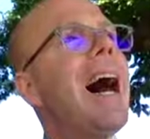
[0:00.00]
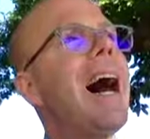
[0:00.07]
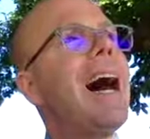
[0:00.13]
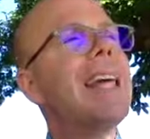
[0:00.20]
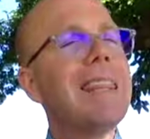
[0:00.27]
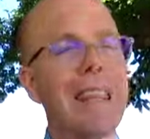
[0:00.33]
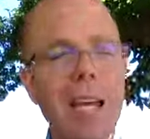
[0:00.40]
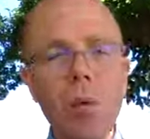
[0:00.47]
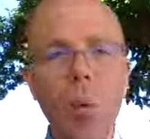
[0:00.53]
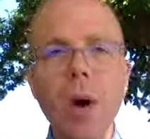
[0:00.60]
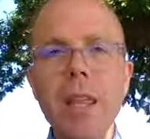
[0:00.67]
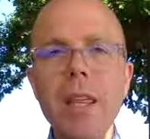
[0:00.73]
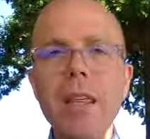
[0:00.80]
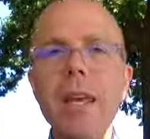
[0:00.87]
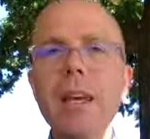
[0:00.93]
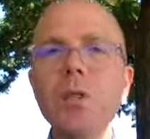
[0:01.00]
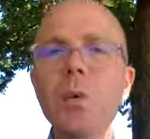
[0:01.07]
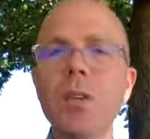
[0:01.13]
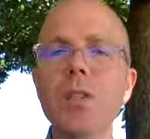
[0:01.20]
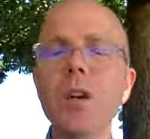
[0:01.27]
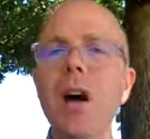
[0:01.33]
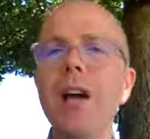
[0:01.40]
I think one of the things
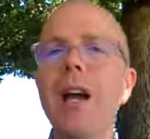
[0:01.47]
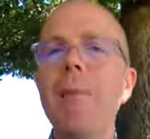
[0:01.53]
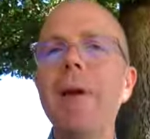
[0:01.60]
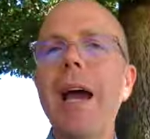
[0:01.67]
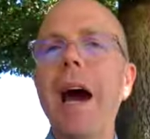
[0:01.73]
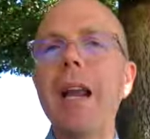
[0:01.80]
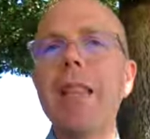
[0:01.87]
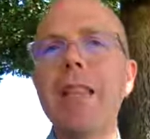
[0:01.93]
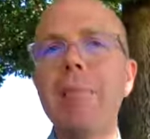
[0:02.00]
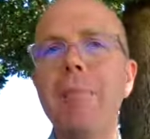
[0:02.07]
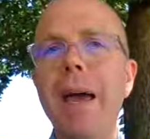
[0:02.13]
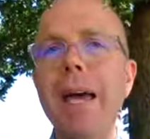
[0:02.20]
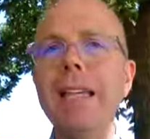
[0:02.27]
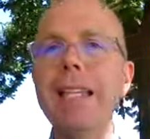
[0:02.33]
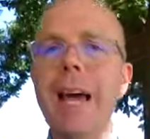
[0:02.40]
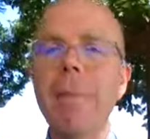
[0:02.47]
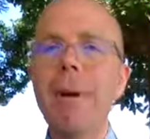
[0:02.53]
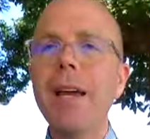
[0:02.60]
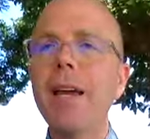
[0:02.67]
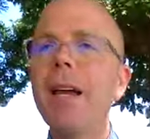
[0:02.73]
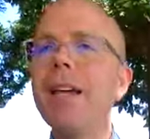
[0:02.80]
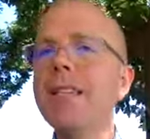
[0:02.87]
we saw coming out of the
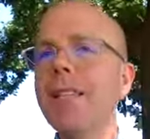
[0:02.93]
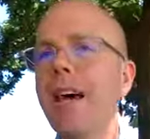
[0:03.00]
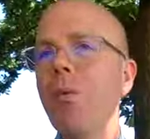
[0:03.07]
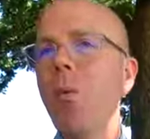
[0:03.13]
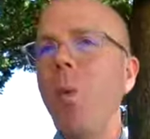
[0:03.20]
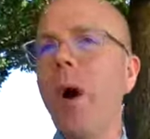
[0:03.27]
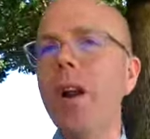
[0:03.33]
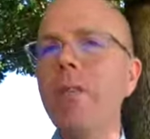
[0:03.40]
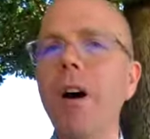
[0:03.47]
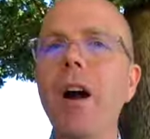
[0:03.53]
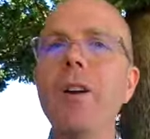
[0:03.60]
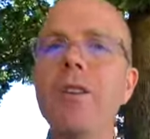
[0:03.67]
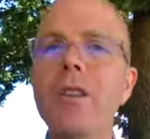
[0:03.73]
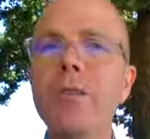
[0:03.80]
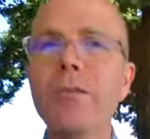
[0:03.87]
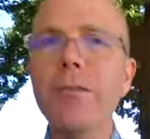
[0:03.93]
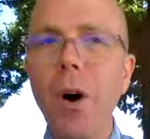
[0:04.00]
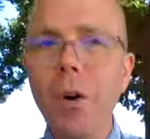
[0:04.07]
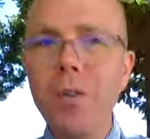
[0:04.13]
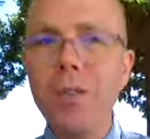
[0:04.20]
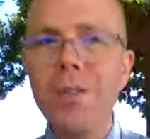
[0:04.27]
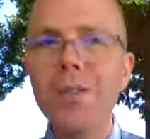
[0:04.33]
pandemic is that one of our
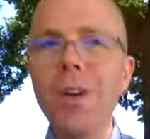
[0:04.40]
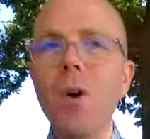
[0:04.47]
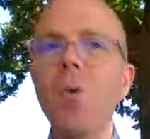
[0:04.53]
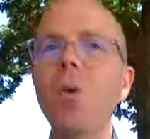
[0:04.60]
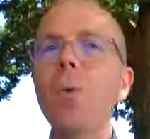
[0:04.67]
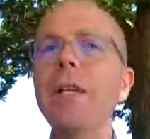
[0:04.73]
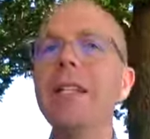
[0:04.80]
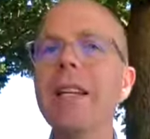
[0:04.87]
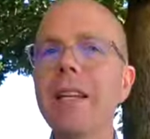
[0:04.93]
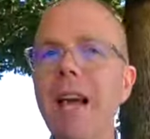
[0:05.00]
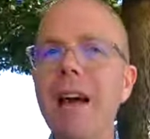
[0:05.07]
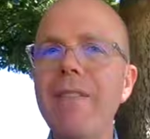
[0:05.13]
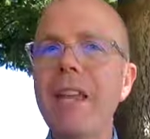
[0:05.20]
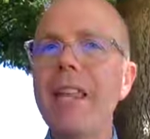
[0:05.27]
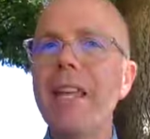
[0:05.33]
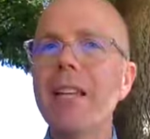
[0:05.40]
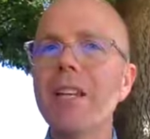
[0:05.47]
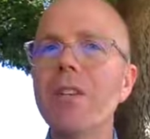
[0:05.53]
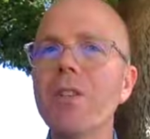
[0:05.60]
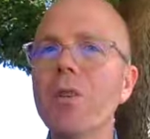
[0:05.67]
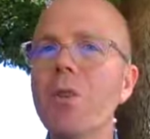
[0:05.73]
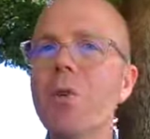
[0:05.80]
defaults when we didn't have anything
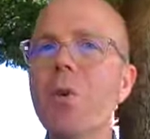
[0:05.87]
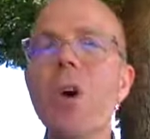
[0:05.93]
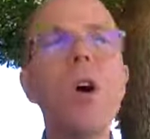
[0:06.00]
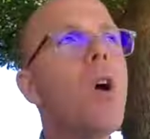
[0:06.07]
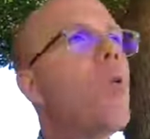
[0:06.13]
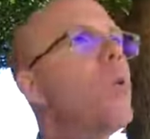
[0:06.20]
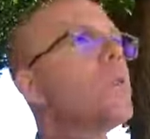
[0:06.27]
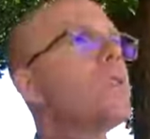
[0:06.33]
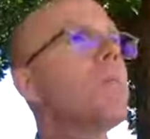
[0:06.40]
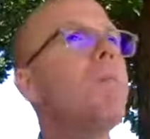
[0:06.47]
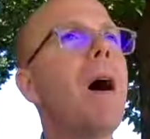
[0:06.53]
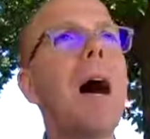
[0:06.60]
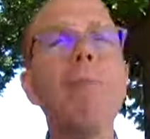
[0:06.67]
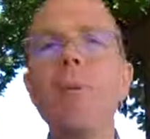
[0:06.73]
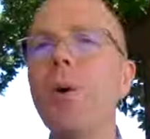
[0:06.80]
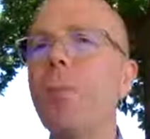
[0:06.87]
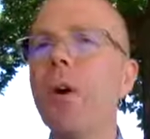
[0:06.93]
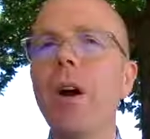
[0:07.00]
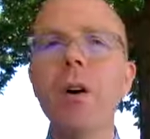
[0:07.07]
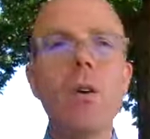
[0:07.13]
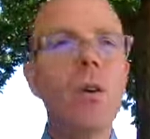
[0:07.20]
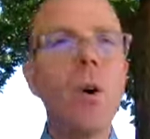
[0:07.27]
to do was to pop
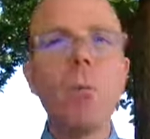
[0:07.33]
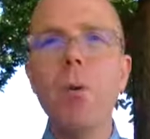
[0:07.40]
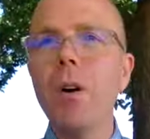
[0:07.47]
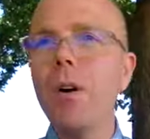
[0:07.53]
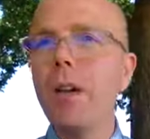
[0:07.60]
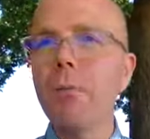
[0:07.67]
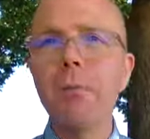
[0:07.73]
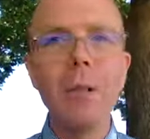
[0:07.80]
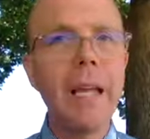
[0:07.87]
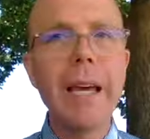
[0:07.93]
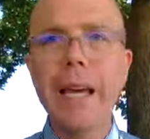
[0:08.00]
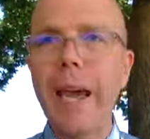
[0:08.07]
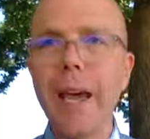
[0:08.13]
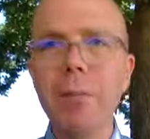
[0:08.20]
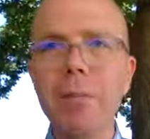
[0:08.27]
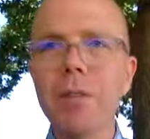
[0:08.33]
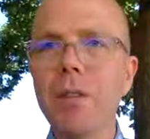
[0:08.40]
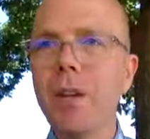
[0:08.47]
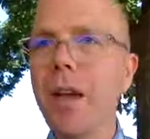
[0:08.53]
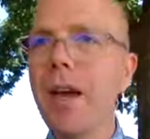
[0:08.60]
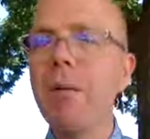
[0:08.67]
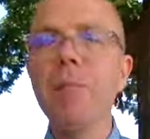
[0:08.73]
open our Chromebook and play games.
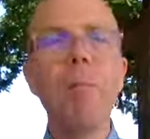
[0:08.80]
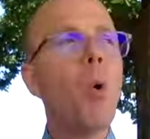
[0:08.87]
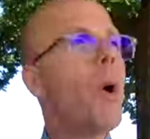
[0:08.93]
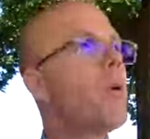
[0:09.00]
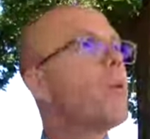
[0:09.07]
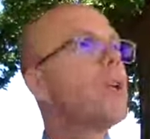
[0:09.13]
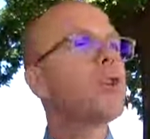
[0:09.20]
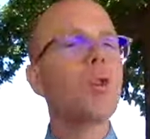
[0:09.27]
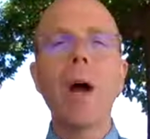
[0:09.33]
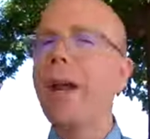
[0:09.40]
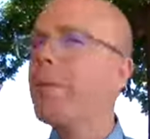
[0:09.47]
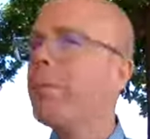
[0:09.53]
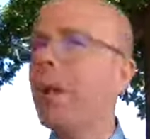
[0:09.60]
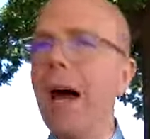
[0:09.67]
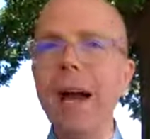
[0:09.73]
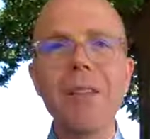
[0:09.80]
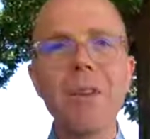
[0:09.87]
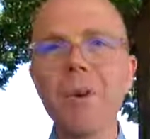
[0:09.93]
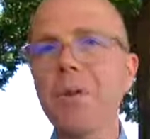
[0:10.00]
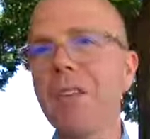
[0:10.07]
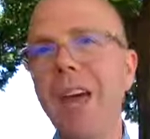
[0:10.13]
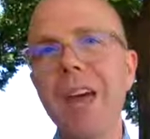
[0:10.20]
And boy, we try to block
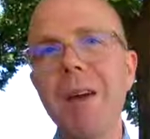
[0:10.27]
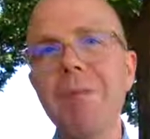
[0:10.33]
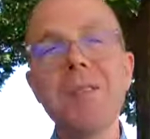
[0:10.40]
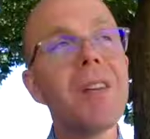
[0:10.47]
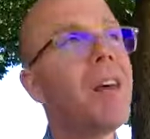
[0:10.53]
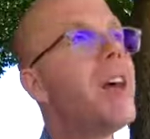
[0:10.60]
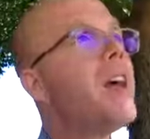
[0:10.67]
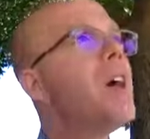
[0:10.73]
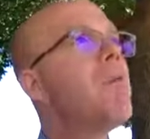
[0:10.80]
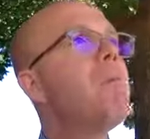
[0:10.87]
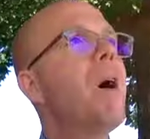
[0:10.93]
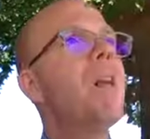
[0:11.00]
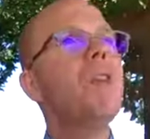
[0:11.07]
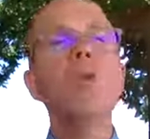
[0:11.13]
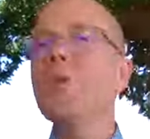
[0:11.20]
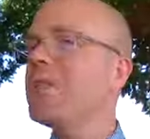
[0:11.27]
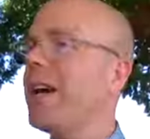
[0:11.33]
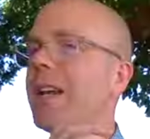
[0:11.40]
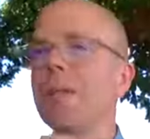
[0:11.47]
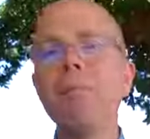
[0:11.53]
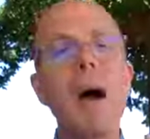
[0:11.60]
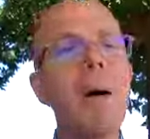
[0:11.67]
those games, but new
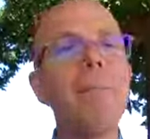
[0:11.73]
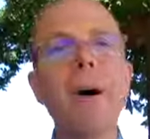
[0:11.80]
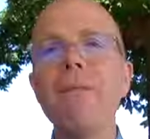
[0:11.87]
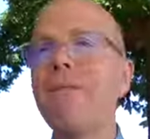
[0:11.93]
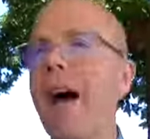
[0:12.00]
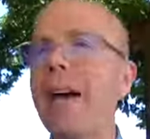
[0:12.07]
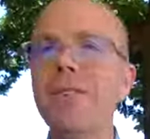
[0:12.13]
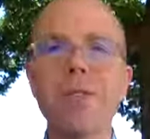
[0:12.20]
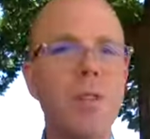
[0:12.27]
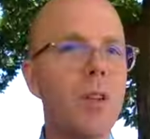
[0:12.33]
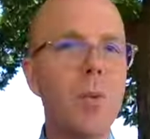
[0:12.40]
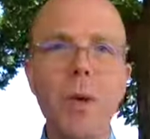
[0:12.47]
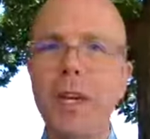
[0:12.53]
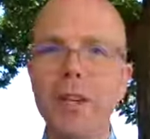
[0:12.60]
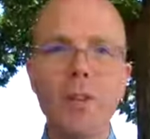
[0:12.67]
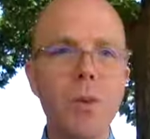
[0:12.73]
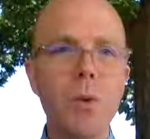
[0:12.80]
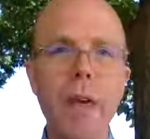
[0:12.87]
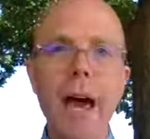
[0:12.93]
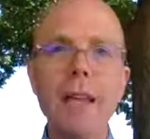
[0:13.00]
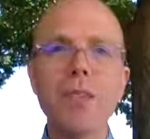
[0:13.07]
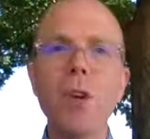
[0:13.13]
sites pop up faster than we can
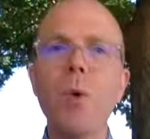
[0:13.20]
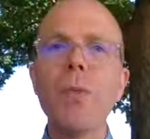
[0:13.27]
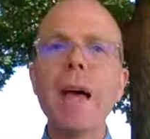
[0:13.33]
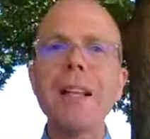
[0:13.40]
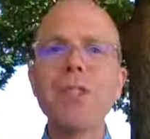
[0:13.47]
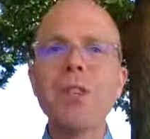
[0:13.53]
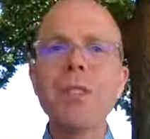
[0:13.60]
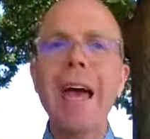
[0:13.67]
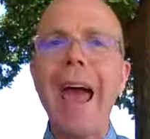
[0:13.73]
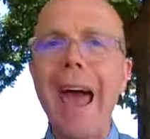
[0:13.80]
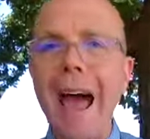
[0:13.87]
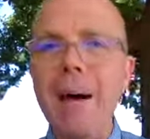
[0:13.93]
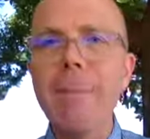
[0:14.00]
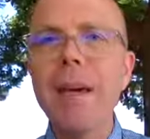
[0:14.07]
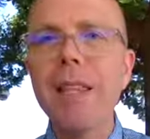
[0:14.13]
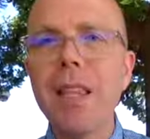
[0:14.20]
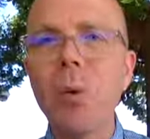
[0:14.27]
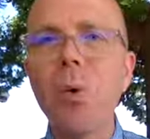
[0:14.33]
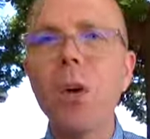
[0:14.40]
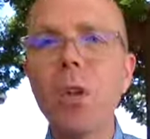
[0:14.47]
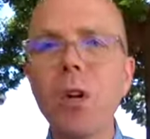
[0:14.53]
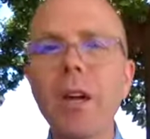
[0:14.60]
do that. So that's just a habit
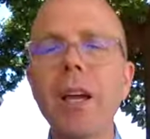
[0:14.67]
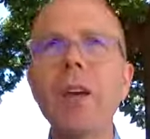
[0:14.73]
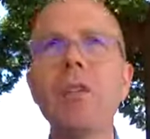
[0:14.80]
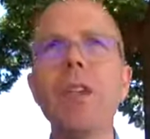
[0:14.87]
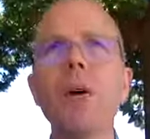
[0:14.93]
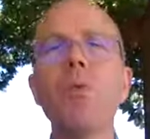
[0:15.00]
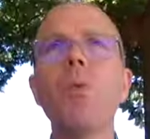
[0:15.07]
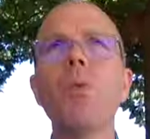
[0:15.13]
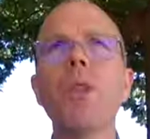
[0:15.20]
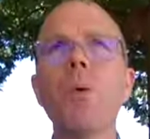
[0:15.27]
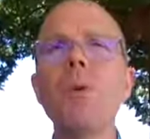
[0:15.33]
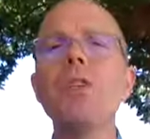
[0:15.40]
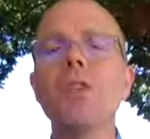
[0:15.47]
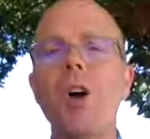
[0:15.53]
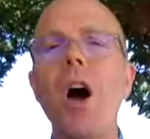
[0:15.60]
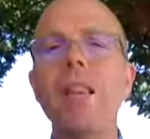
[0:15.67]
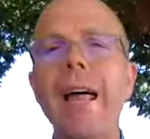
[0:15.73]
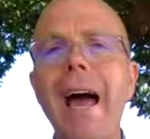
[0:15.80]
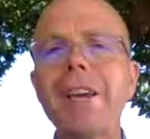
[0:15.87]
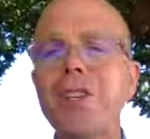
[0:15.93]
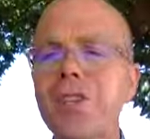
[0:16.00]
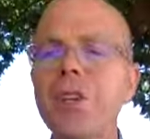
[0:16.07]
that we're looking that that we saw
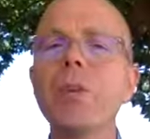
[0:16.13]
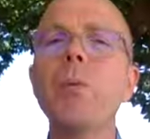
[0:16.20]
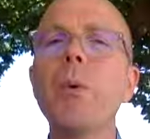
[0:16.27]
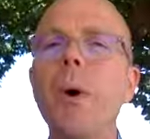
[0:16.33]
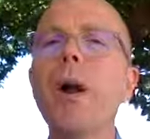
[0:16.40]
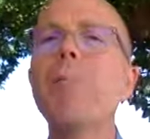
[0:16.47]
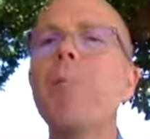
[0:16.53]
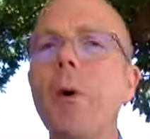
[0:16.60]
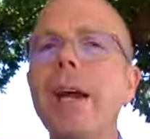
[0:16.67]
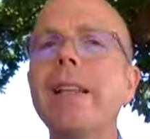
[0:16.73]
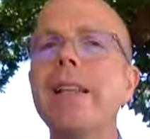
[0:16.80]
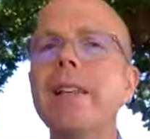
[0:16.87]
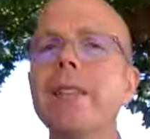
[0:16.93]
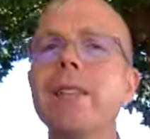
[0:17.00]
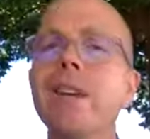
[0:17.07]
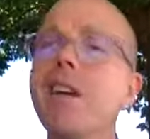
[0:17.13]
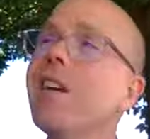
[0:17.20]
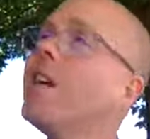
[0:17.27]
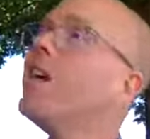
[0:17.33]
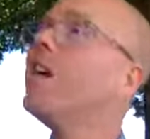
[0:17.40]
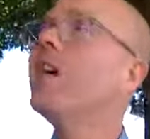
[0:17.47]
last year that we want to break this year.